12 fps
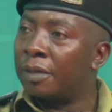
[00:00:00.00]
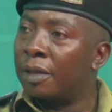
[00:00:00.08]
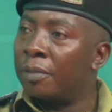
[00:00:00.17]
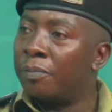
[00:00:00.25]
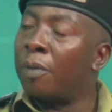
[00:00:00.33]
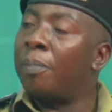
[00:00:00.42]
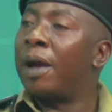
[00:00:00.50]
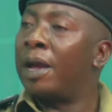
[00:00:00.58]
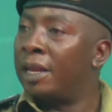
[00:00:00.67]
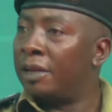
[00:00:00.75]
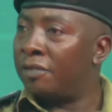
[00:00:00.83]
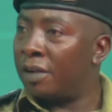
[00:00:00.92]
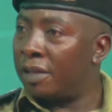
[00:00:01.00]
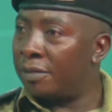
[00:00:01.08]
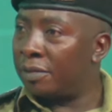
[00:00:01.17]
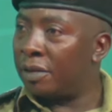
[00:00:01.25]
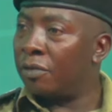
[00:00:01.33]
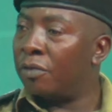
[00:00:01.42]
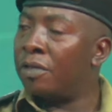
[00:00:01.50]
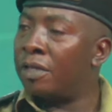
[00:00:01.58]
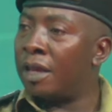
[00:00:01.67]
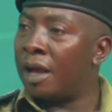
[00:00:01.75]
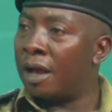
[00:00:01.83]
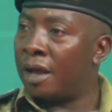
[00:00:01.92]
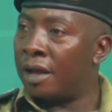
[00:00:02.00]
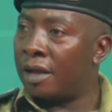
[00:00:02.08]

properly identified themselves who they are.